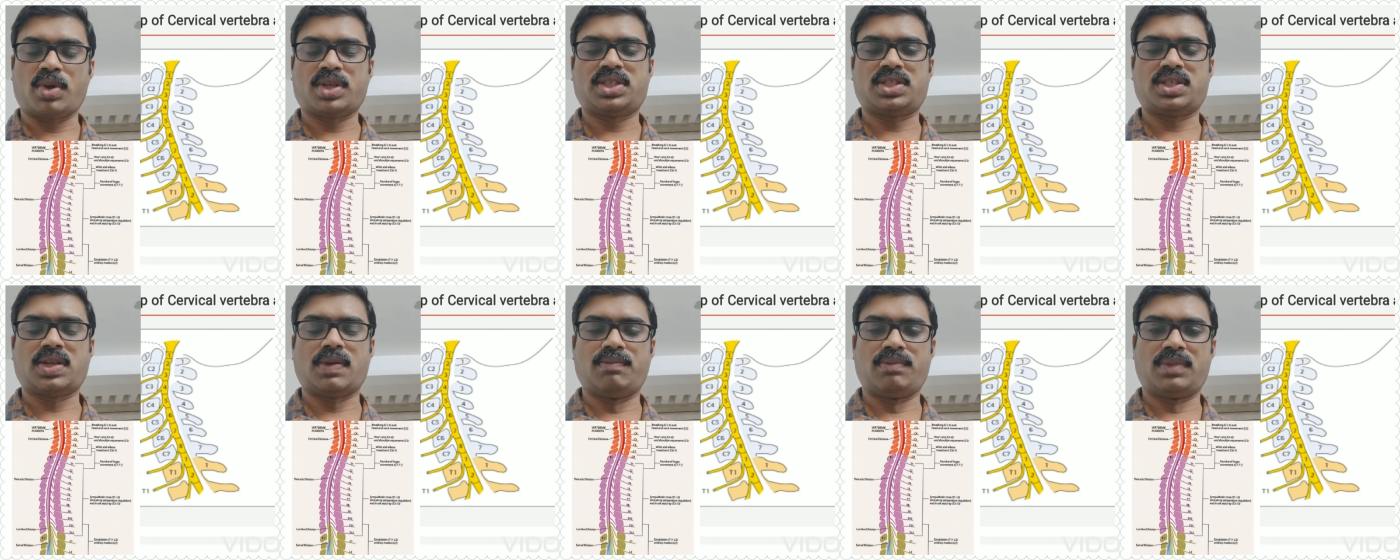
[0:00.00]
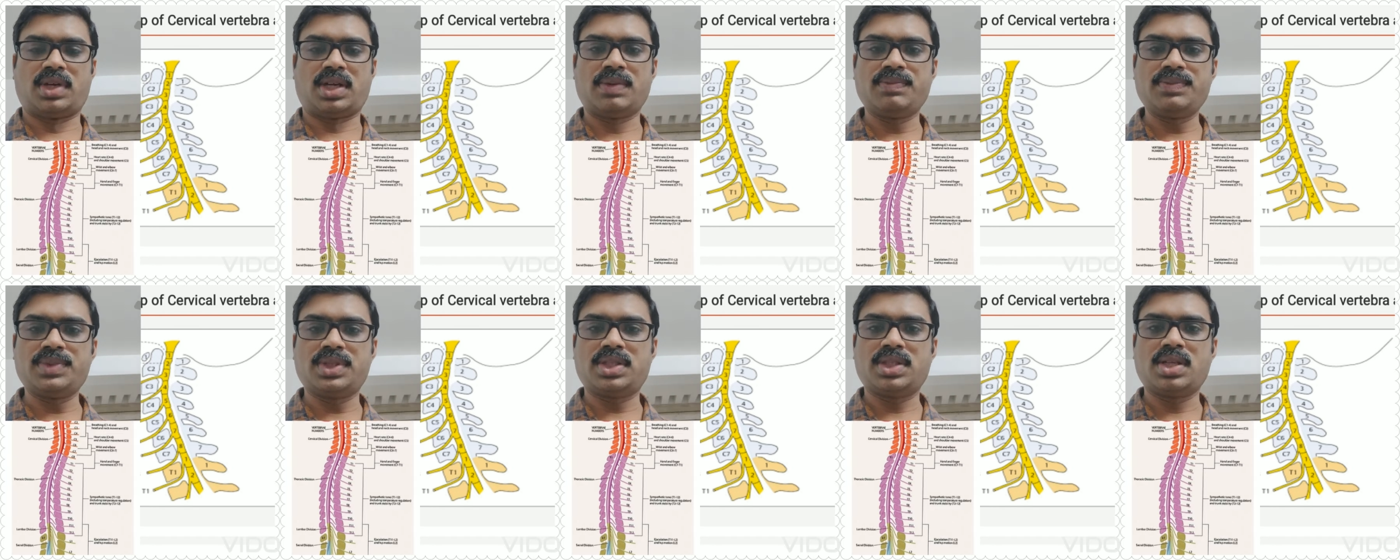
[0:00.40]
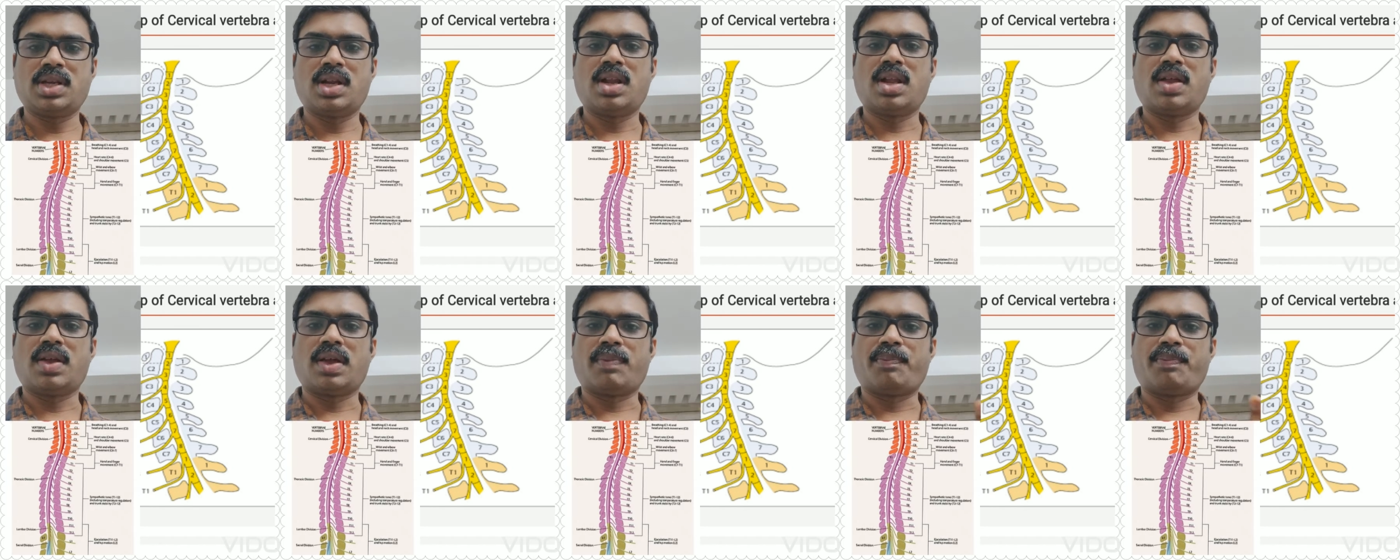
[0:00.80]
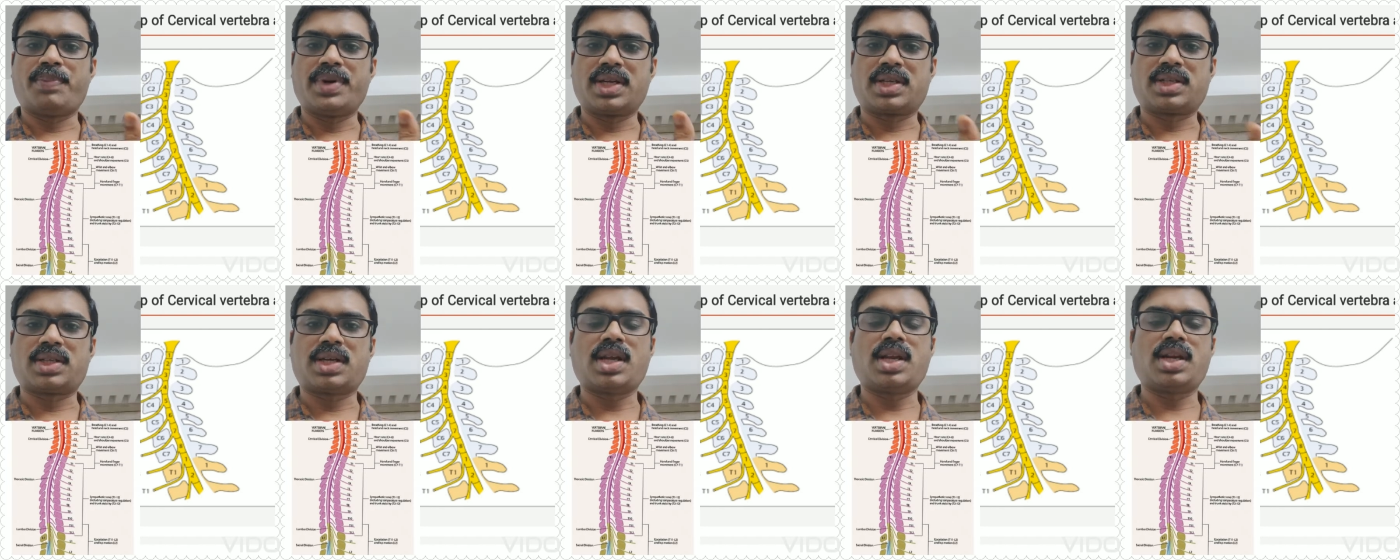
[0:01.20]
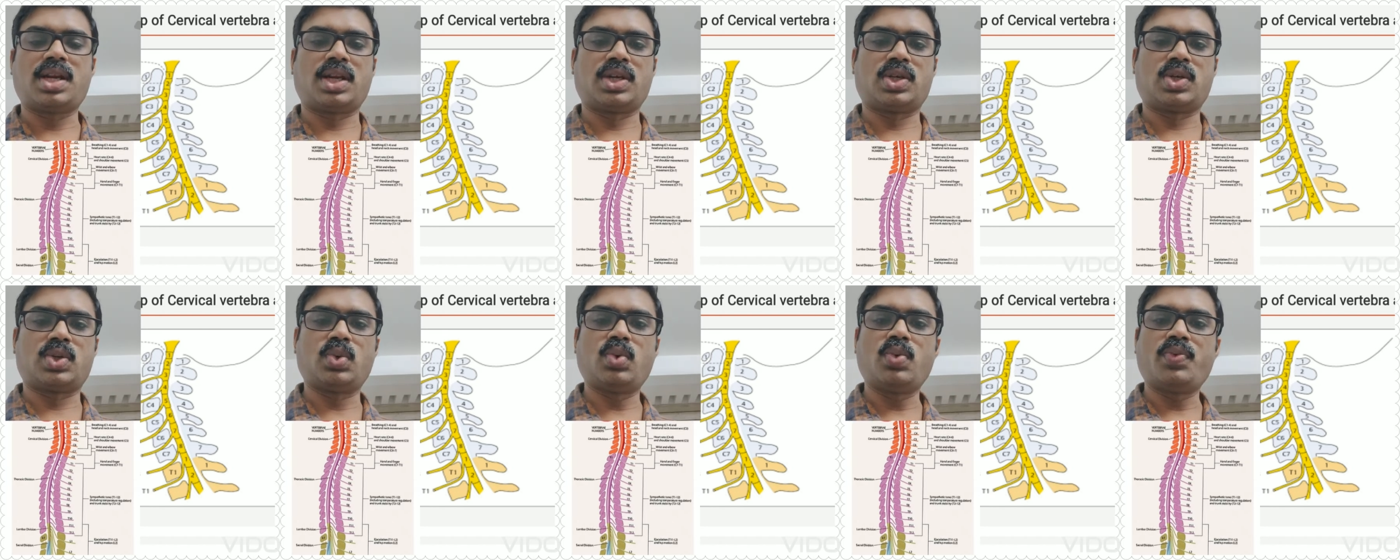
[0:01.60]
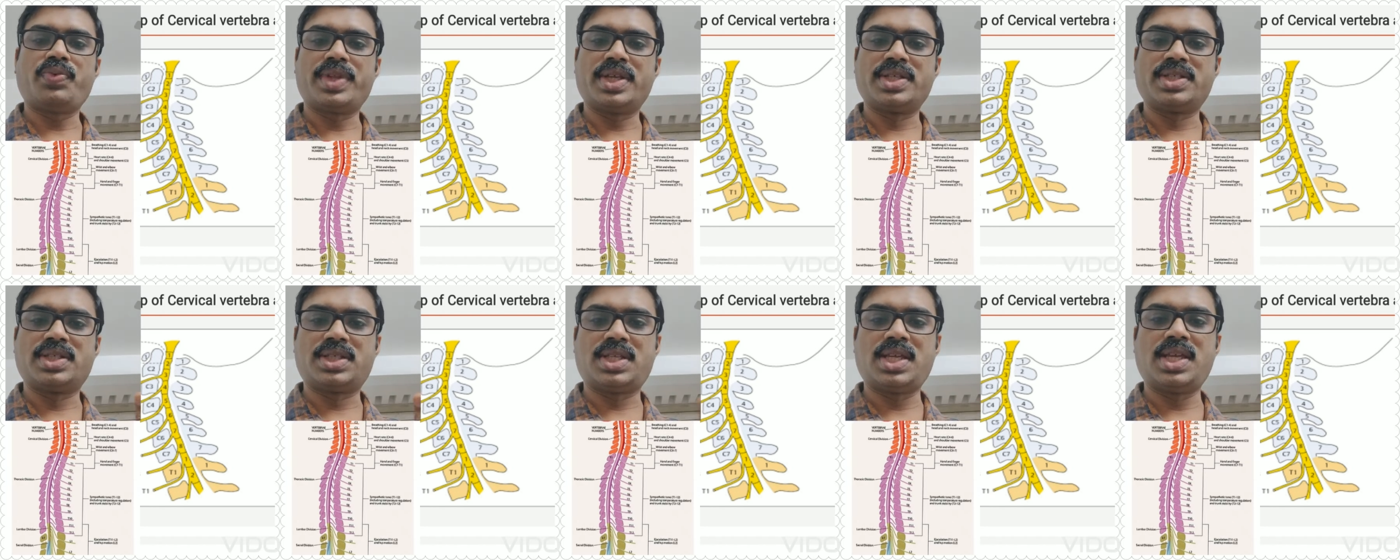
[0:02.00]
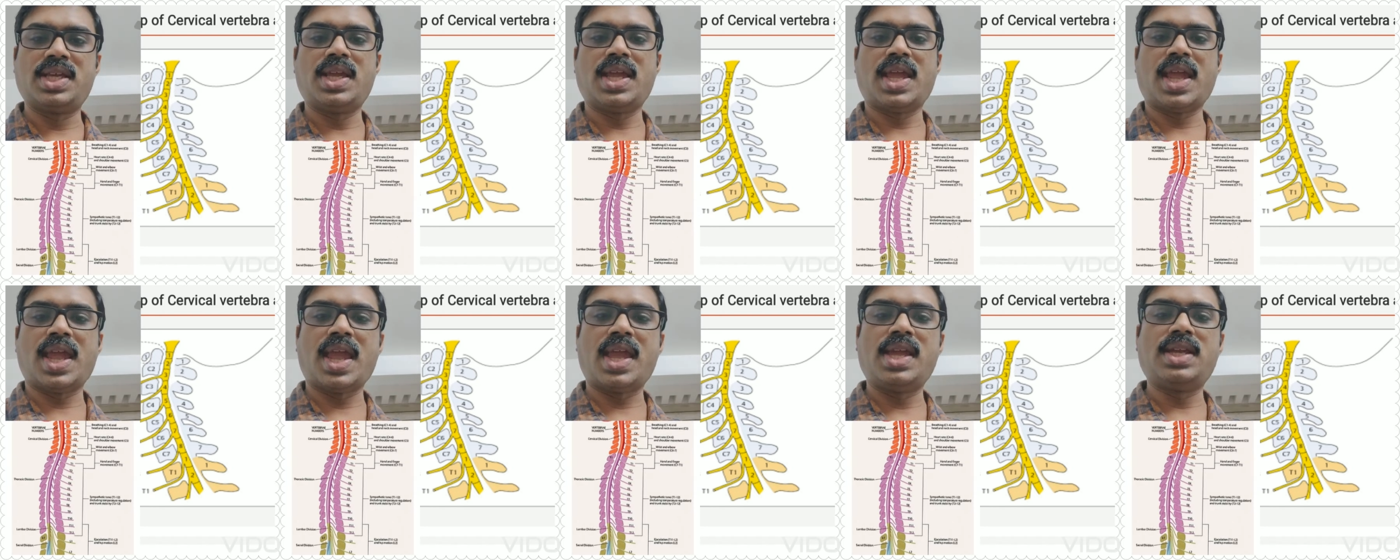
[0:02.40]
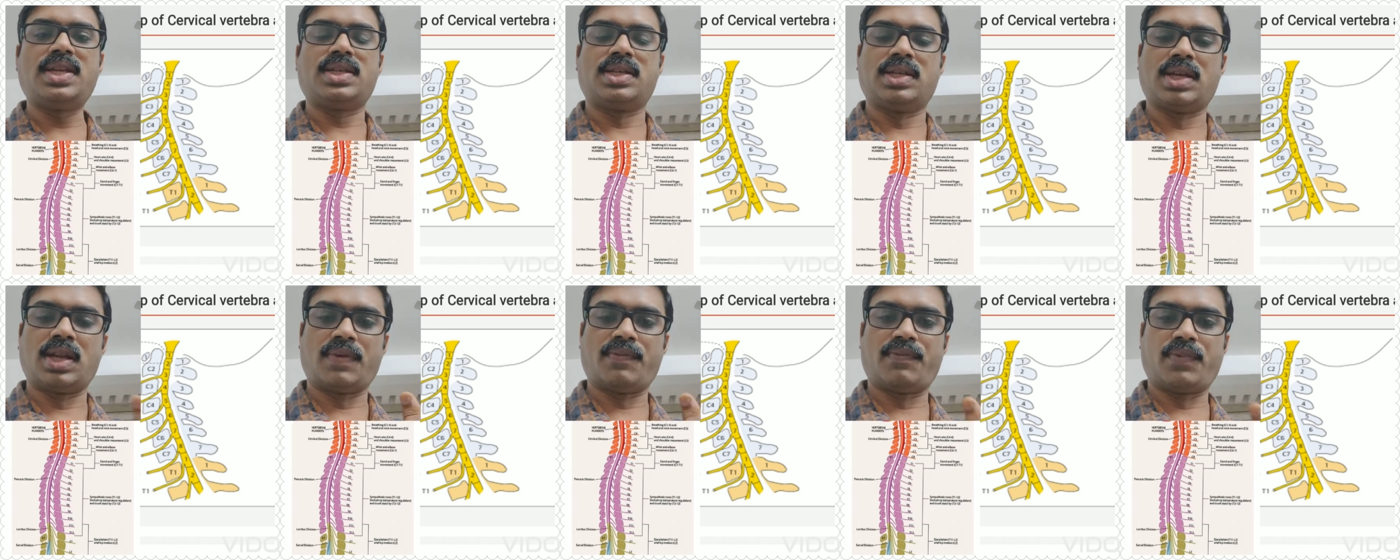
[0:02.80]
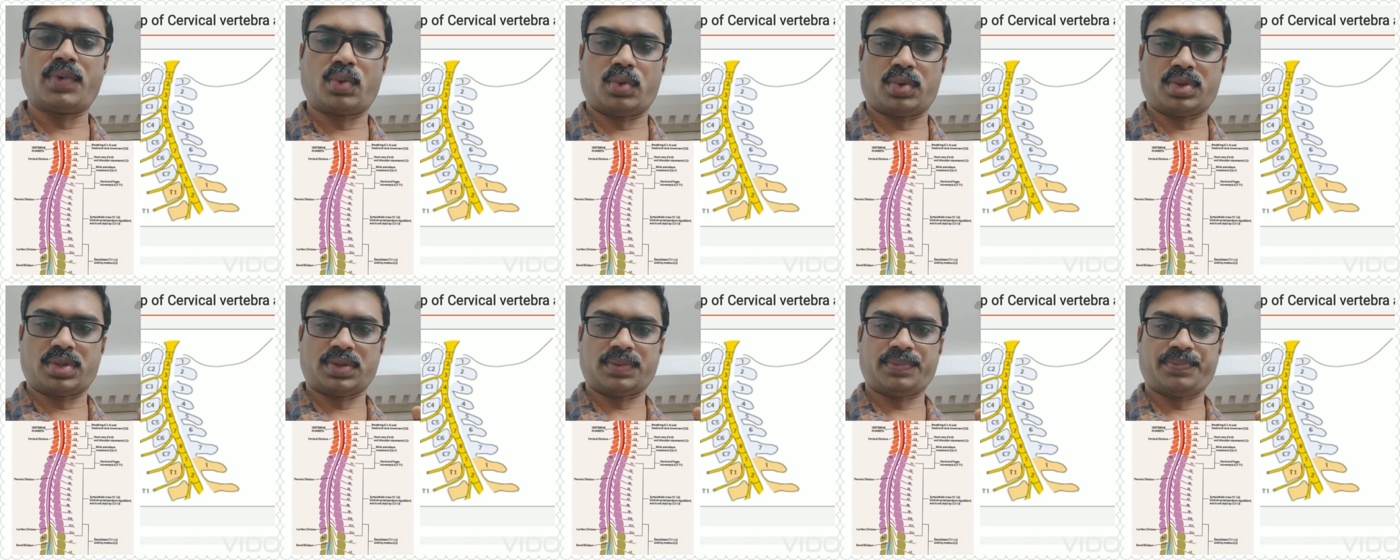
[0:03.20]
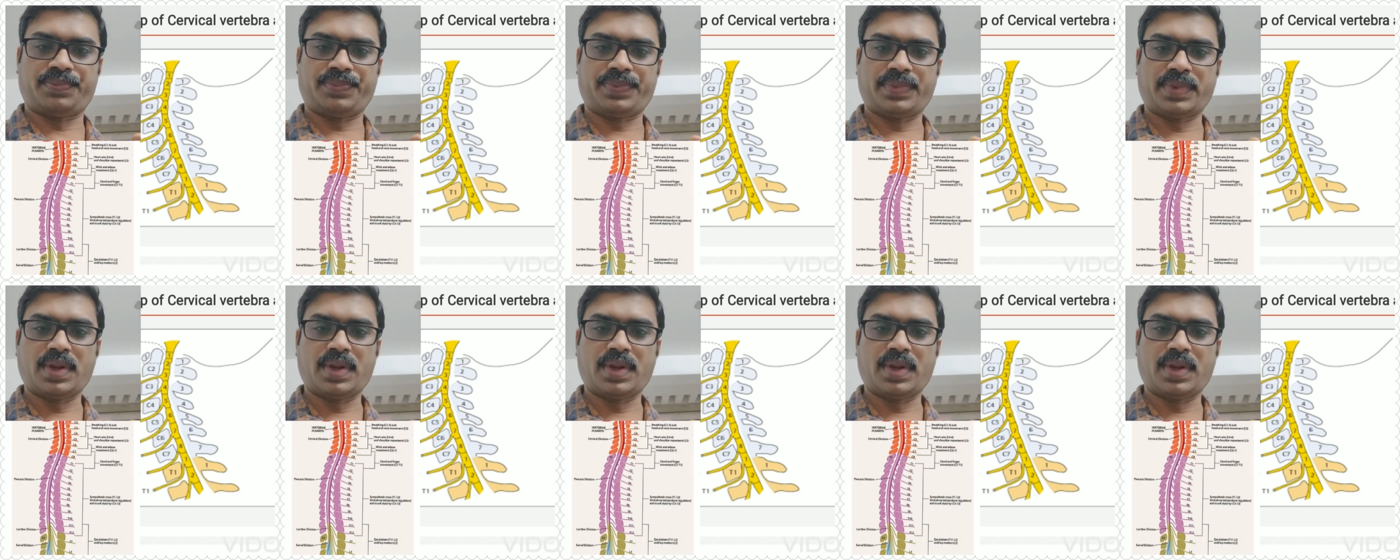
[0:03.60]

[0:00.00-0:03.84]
cause symptoms pertaining to the C8 nerve root.